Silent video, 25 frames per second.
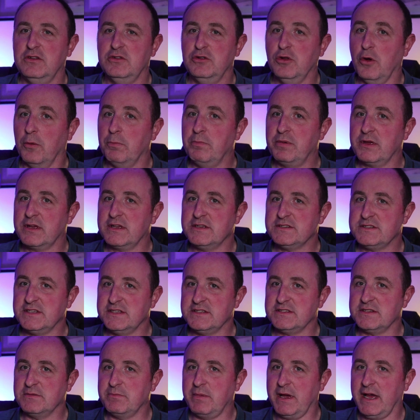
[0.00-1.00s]
Not because
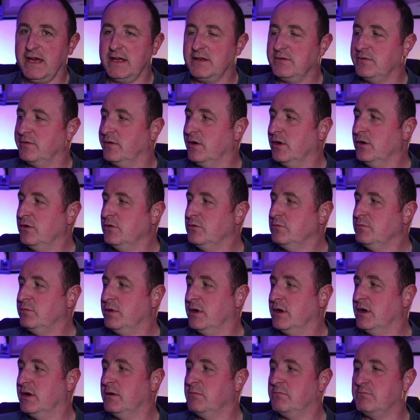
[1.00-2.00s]
it's a bad phone,
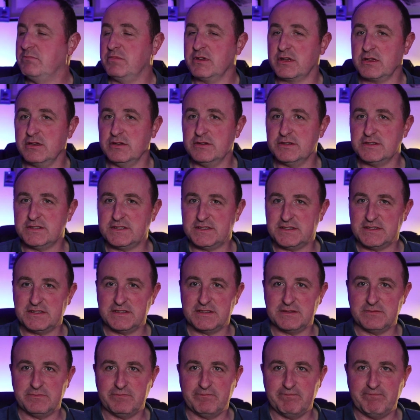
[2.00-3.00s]
but
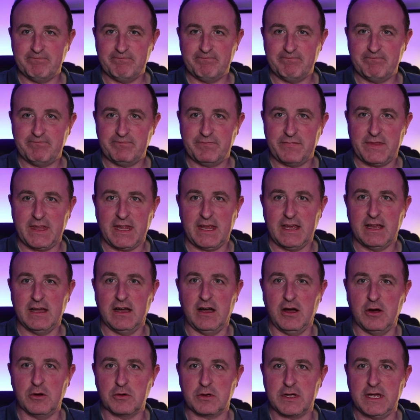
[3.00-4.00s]
because
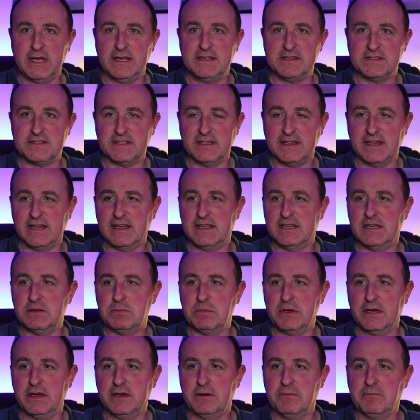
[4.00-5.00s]
I'll get into that in a
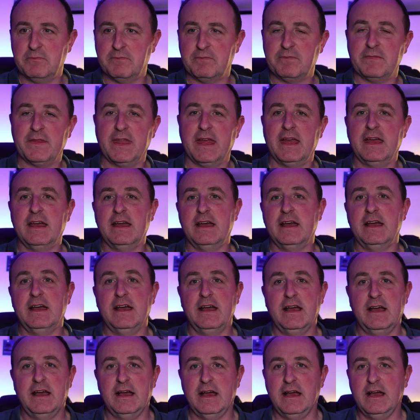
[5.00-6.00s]
bit.
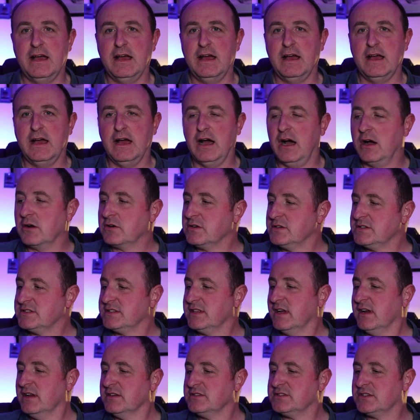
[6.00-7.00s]
I'm going to
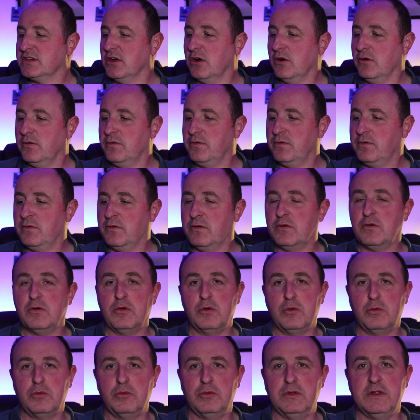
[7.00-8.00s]
start off
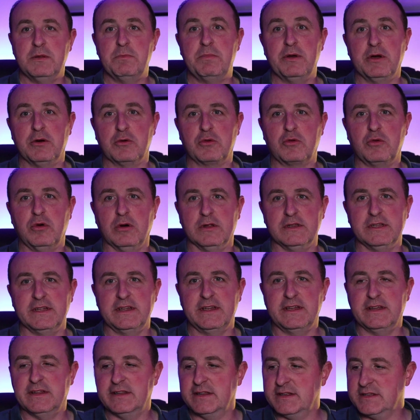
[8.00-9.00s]
with the build
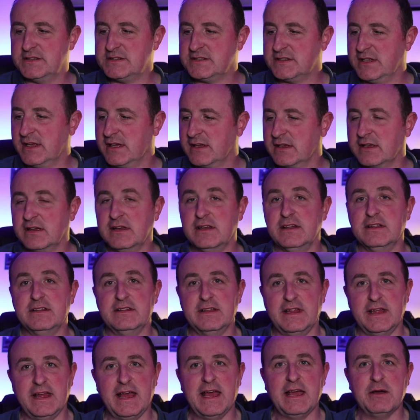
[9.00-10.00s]
quality of this thing
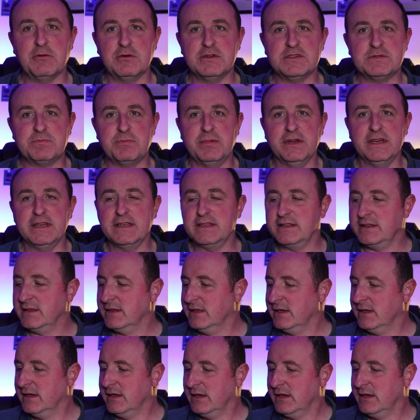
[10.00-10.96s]
and how it's been.